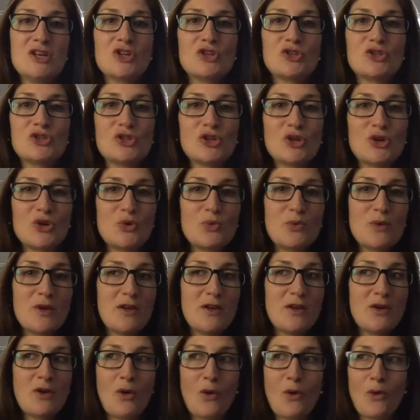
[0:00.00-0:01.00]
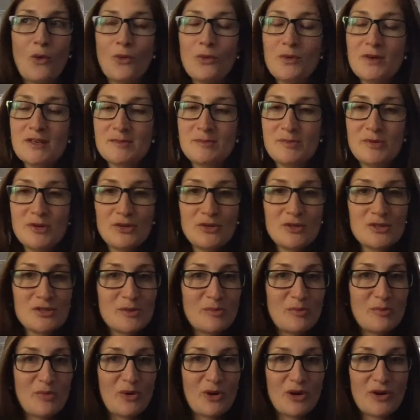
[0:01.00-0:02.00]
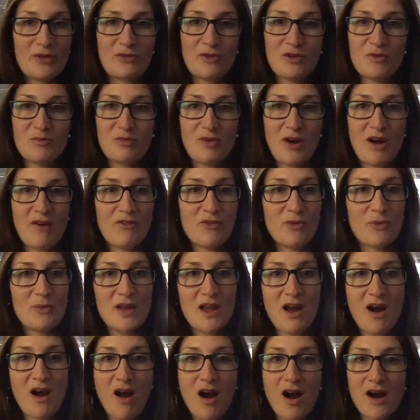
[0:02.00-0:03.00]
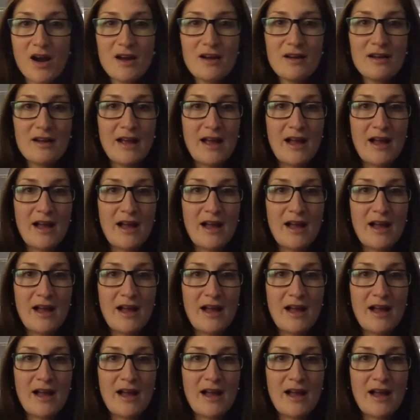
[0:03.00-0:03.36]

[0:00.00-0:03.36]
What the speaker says: So we always build a supportive group wherever we are.